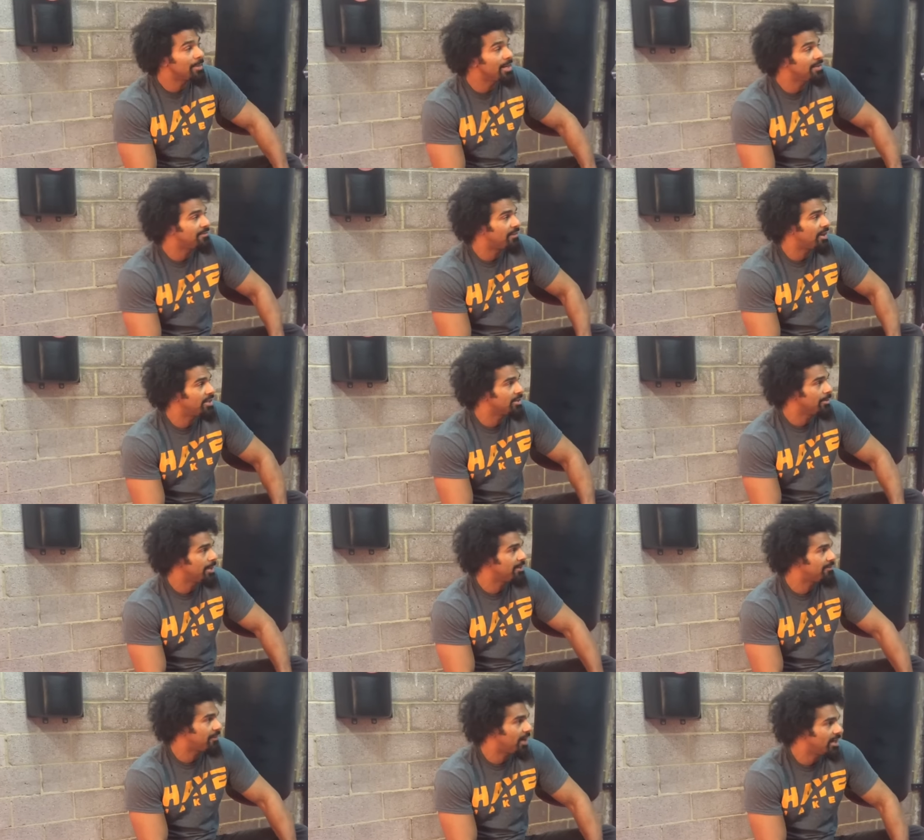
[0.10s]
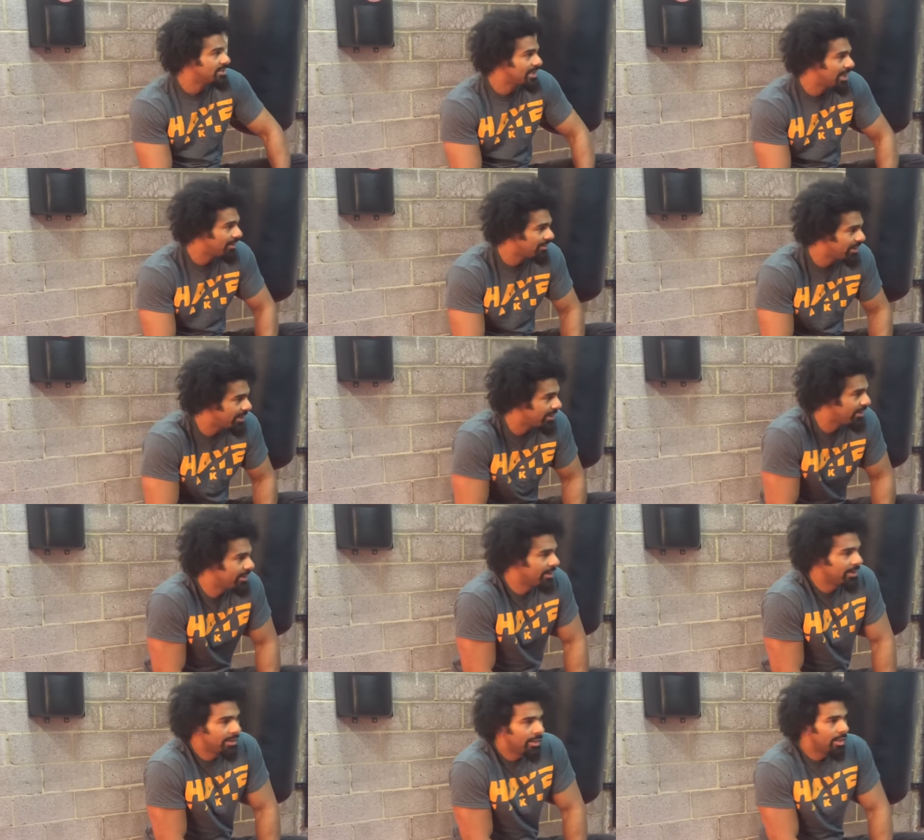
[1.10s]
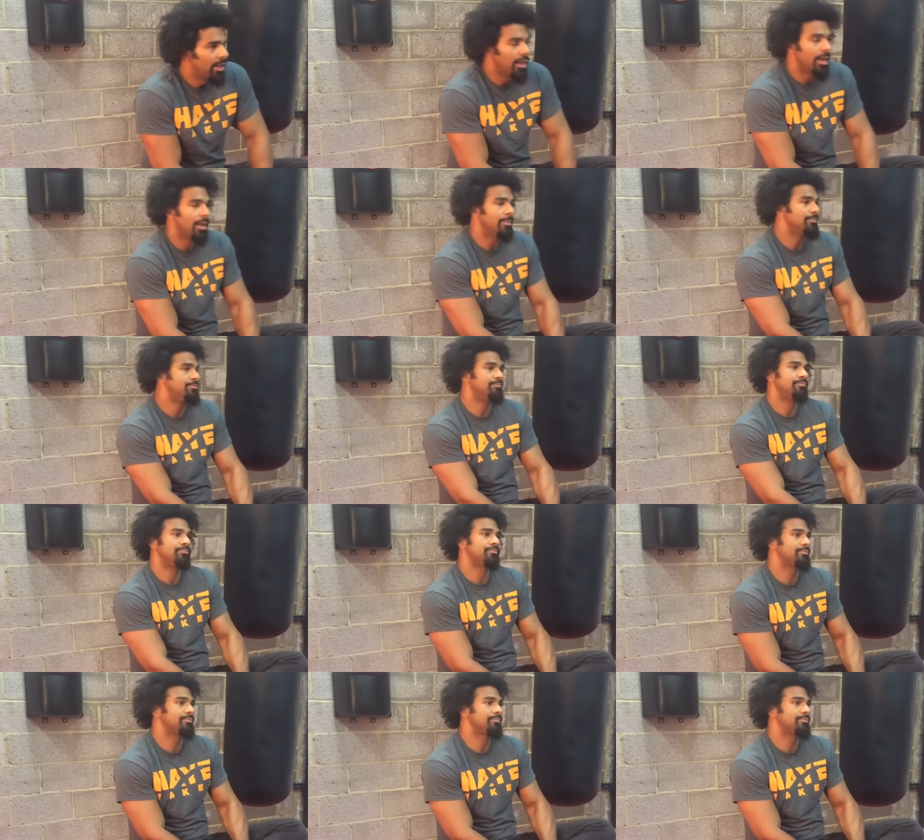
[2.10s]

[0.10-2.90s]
are many fighters. There are many fighters out there um,